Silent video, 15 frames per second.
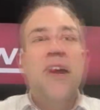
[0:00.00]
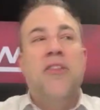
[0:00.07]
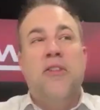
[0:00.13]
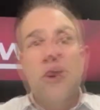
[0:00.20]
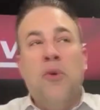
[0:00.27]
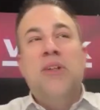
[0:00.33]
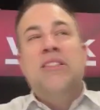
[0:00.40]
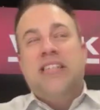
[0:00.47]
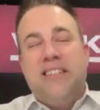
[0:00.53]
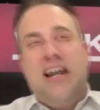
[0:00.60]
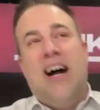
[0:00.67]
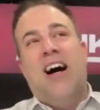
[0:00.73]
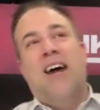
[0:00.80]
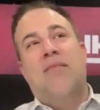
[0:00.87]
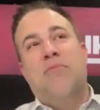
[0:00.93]
There was a
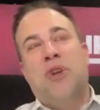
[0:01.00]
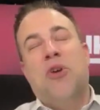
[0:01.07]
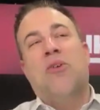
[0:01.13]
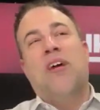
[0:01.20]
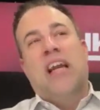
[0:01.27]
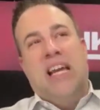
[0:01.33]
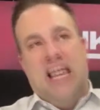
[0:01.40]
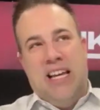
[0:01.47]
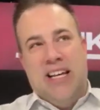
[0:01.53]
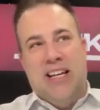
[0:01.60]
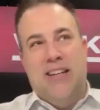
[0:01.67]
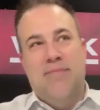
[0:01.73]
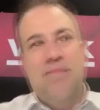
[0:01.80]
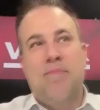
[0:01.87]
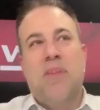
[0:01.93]
time during
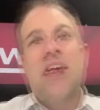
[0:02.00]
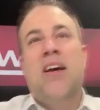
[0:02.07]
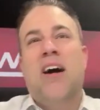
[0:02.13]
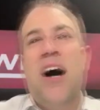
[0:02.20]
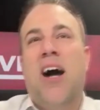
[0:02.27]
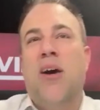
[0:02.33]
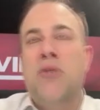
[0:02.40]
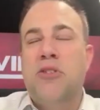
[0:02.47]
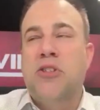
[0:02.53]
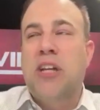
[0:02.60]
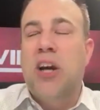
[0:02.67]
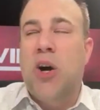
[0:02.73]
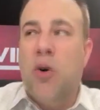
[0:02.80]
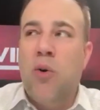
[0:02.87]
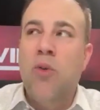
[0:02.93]
Ian, I was
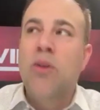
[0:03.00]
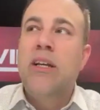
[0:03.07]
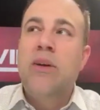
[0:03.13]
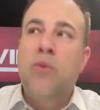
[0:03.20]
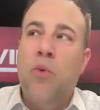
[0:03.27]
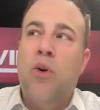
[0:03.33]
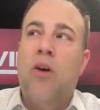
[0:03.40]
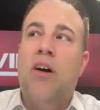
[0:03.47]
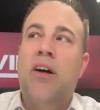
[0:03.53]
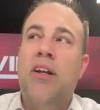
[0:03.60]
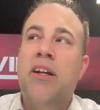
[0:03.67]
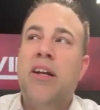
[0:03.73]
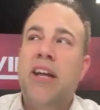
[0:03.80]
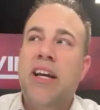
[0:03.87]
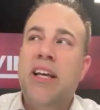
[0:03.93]
the only
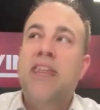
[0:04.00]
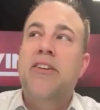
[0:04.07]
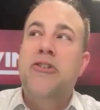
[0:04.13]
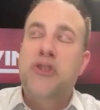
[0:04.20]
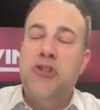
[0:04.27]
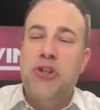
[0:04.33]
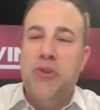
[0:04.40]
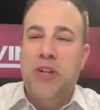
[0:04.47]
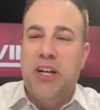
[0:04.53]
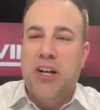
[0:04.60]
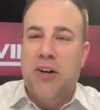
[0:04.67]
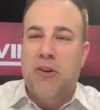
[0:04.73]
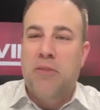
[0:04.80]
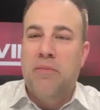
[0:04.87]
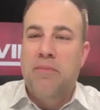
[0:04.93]
one in the
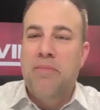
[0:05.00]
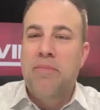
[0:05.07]
studio